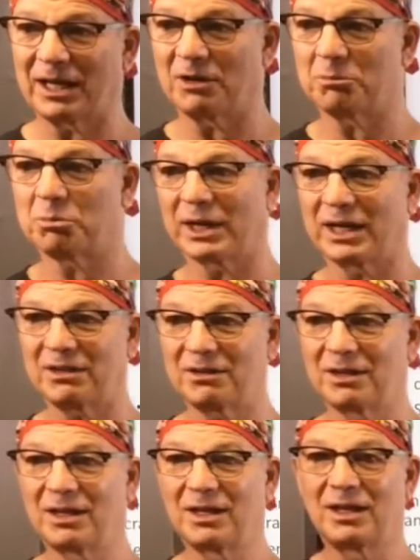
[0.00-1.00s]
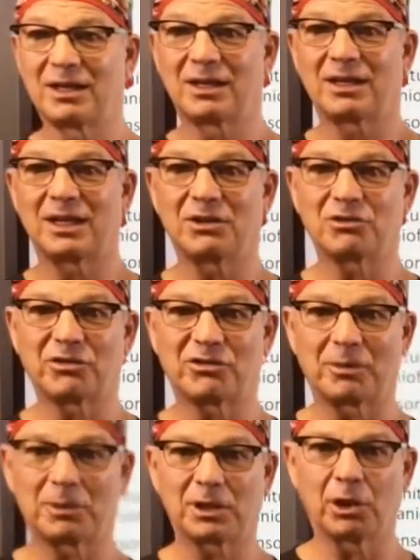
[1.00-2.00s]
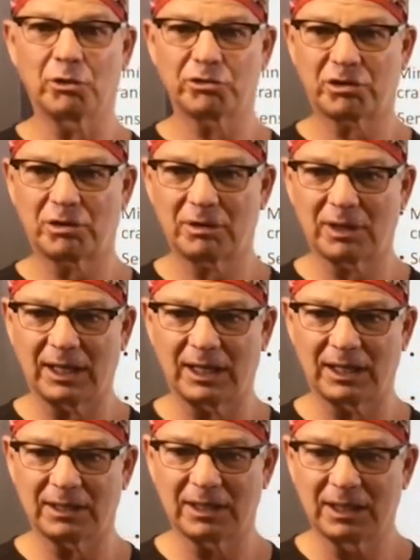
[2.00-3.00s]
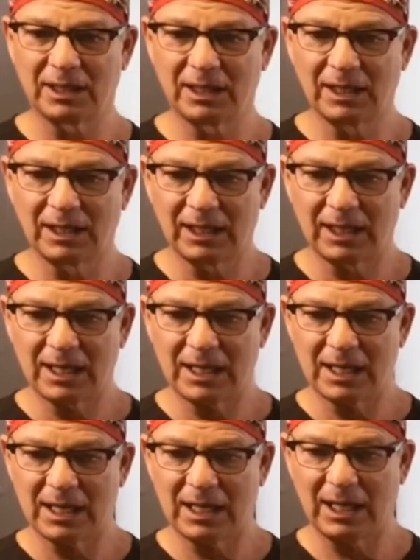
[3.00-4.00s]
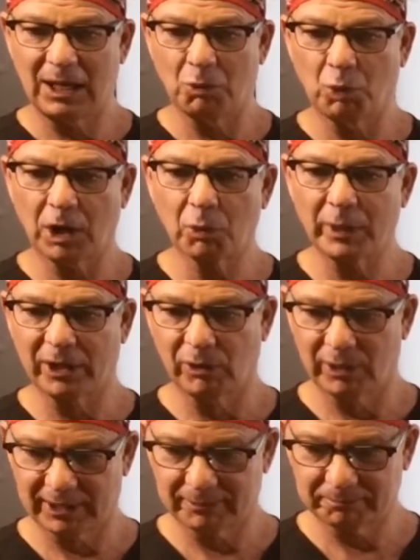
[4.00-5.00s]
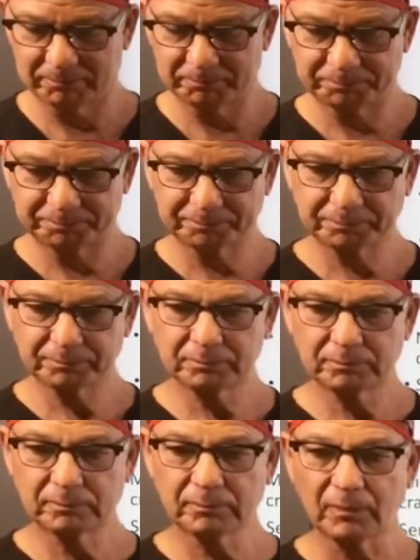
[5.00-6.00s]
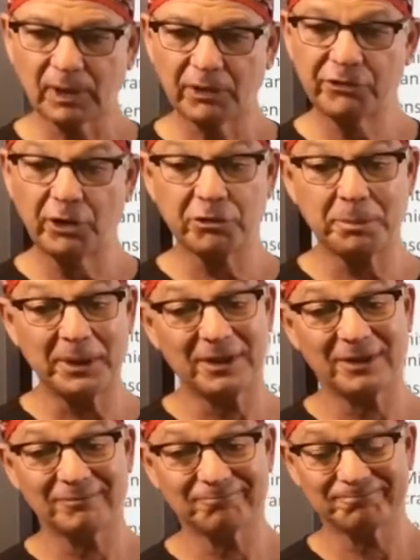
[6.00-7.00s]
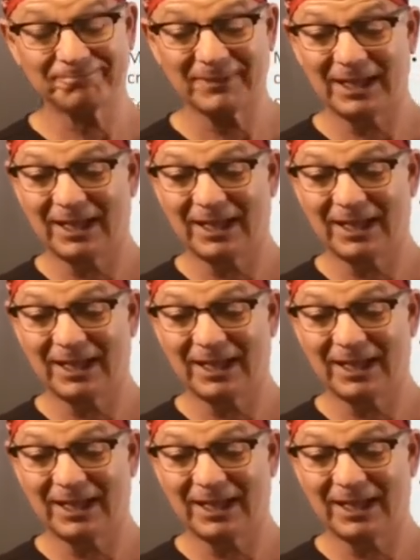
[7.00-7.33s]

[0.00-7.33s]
Like I said, I was in the right place at the right time, had the right curiosity and hopefully the right skill set to